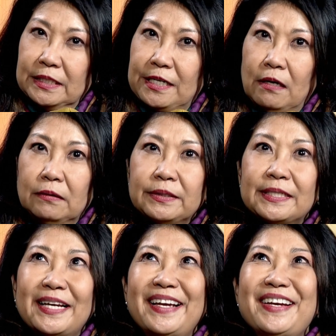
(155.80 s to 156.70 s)

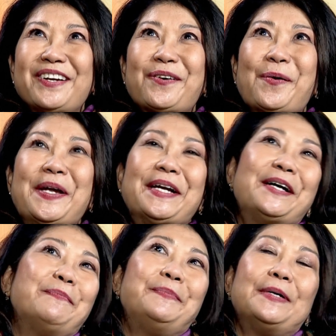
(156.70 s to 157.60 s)
adults growing
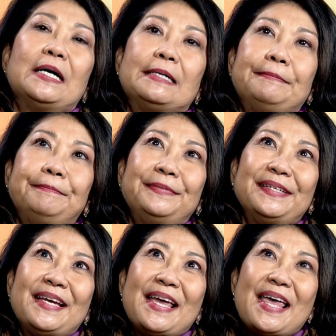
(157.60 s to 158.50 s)
up,
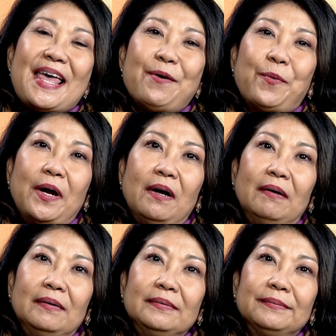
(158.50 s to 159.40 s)

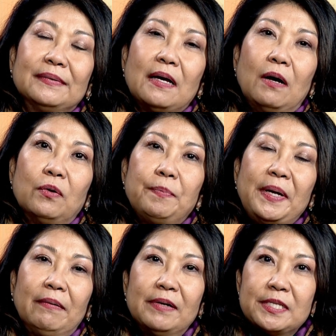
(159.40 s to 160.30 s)
where our
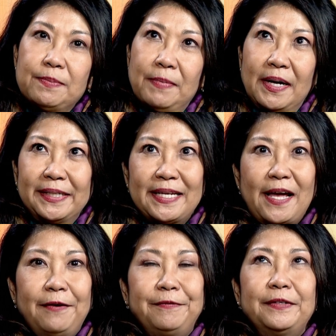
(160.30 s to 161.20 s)
parents might
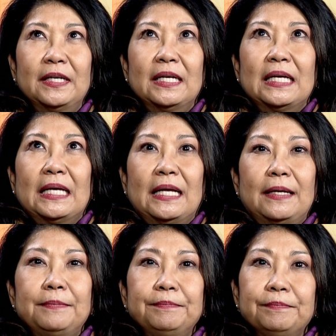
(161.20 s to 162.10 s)
have
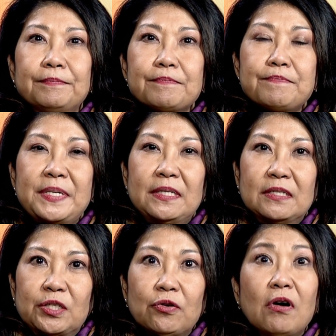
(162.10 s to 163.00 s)
been a
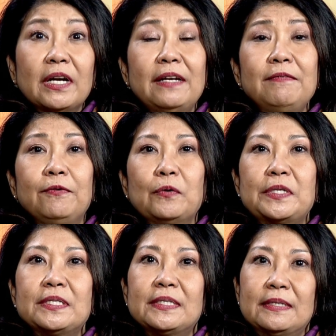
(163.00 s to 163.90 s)
strong
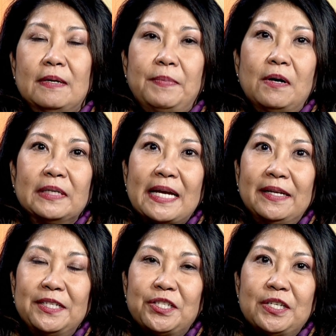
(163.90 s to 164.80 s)
influence about
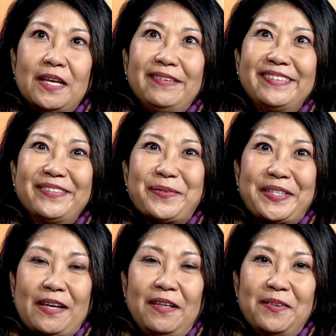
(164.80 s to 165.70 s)
getting together
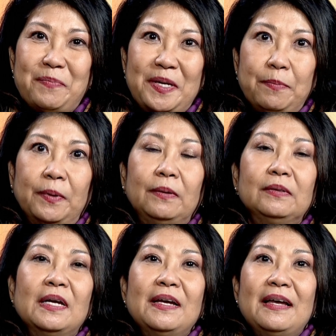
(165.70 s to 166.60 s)
with other people,